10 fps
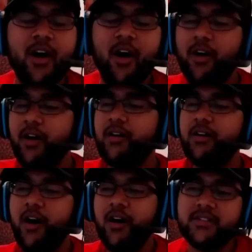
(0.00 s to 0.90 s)
our
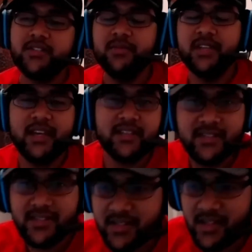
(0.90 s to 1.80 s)
awesome
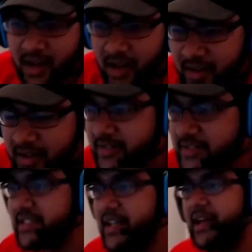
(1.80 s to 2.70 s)
guests here
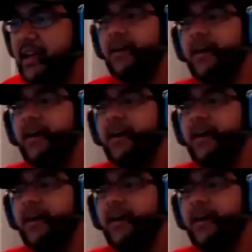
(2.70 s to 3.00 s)
today.